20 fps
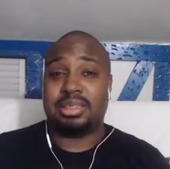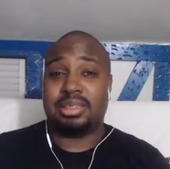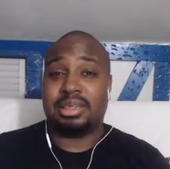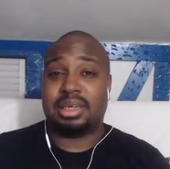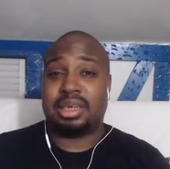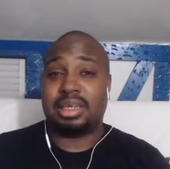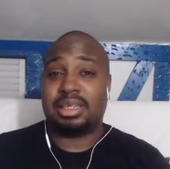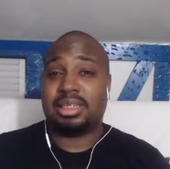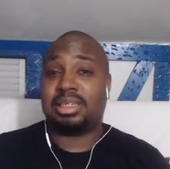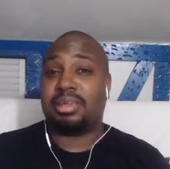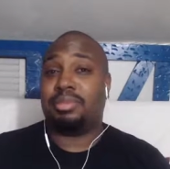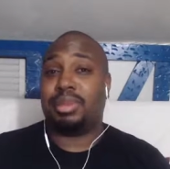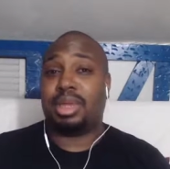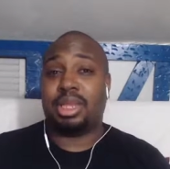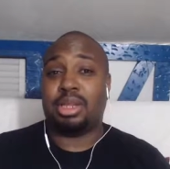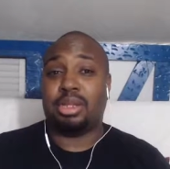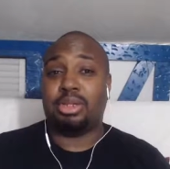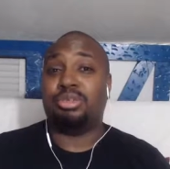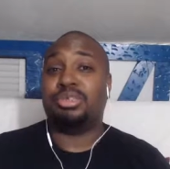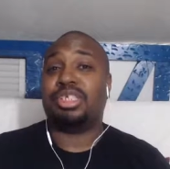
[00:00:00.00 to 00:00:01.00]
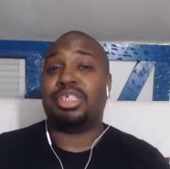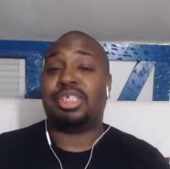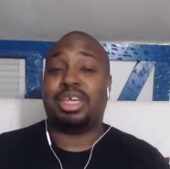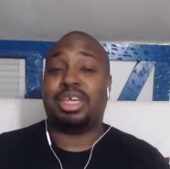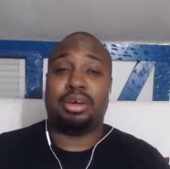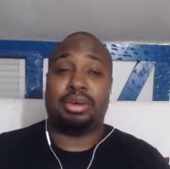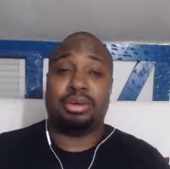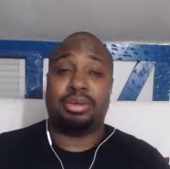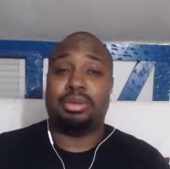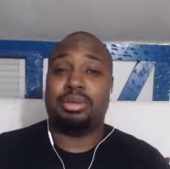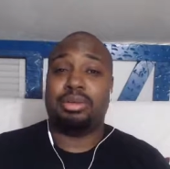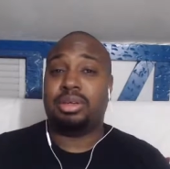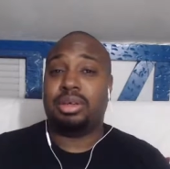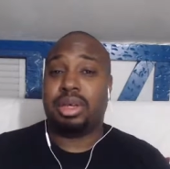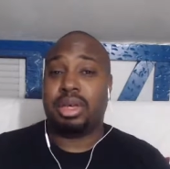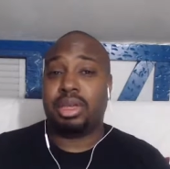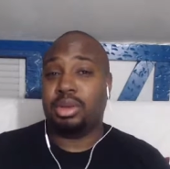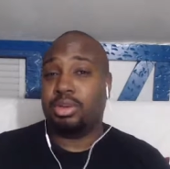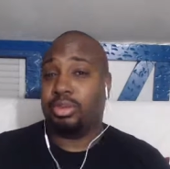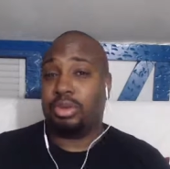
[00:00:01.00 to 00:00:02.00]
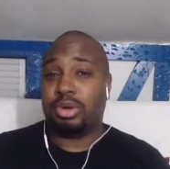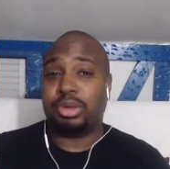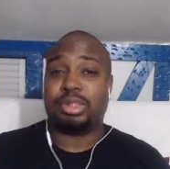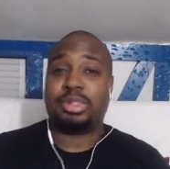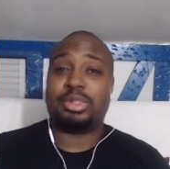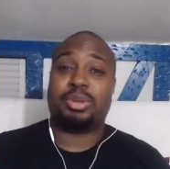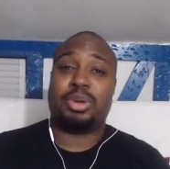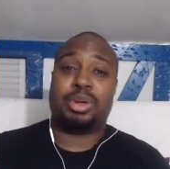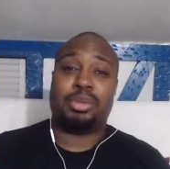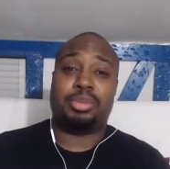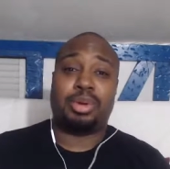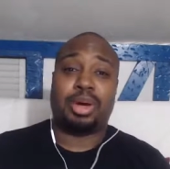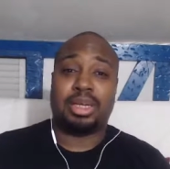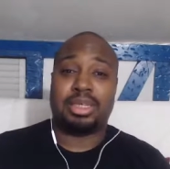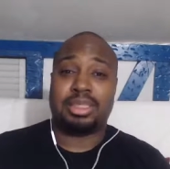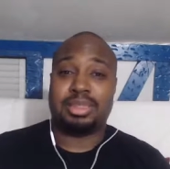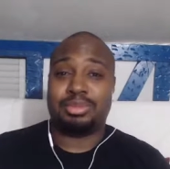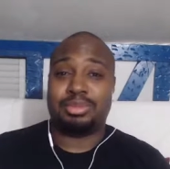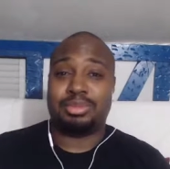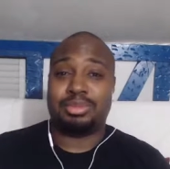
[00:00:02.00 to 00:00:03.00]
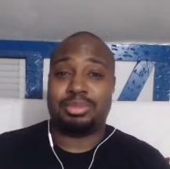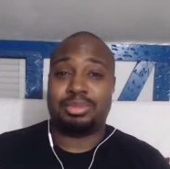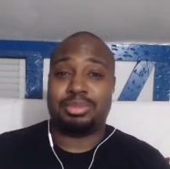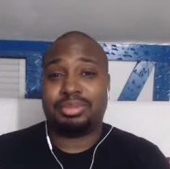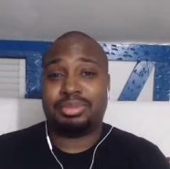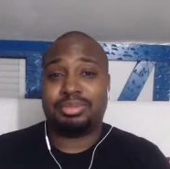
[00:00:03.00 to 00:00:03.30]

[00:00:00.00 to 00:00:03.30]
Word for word: gets to meet Lucille in the worst way possible.